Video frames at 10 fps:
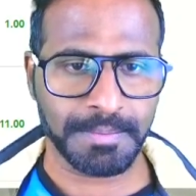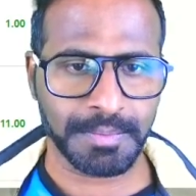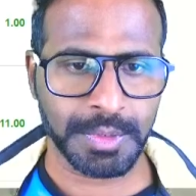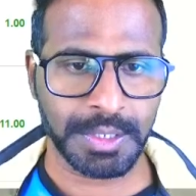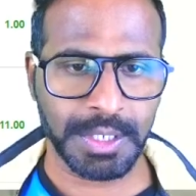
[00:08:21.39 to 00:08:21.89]

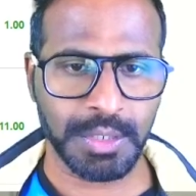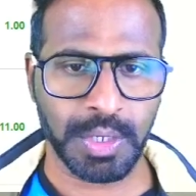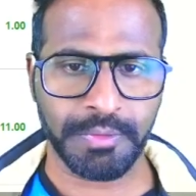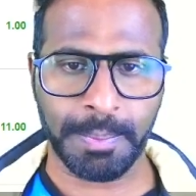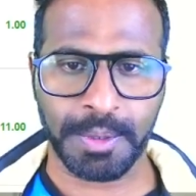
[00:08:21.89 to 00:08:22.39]
This is your
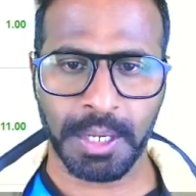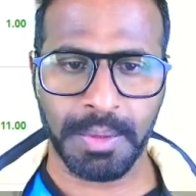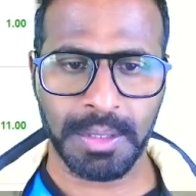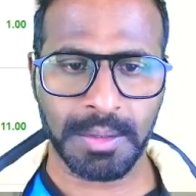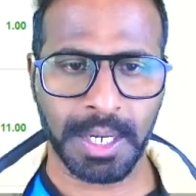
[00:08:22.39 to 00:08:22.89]
web table,
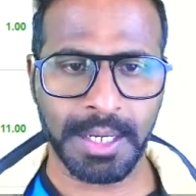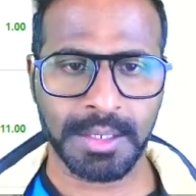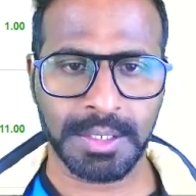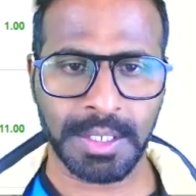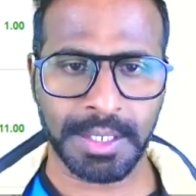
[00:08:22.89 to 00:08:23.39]
right?
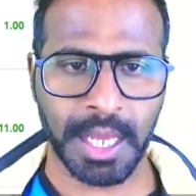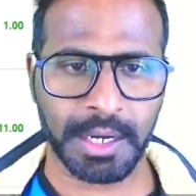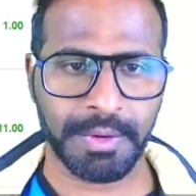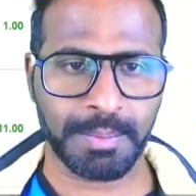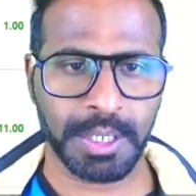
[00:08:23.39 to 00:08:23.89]
This entire
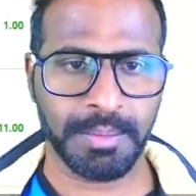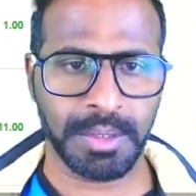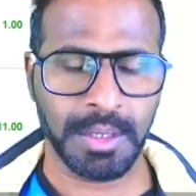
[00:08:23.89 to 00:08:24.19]
web table.